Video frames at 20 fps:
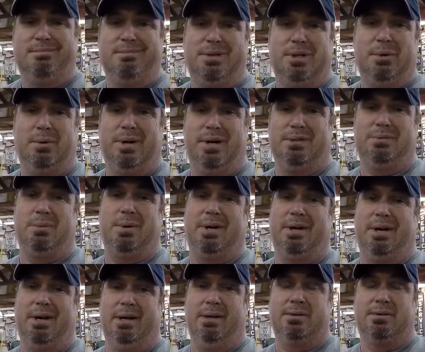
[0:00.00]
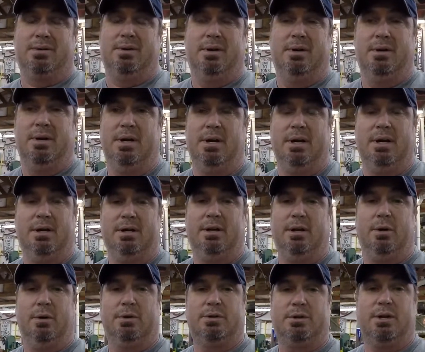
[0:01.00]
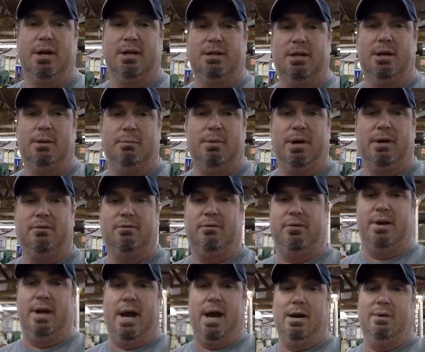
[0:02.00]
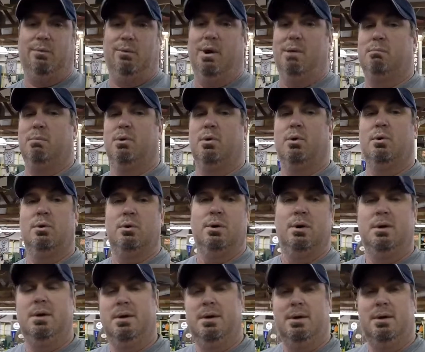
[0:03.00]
It is what it is. It's not the big V8 rumble,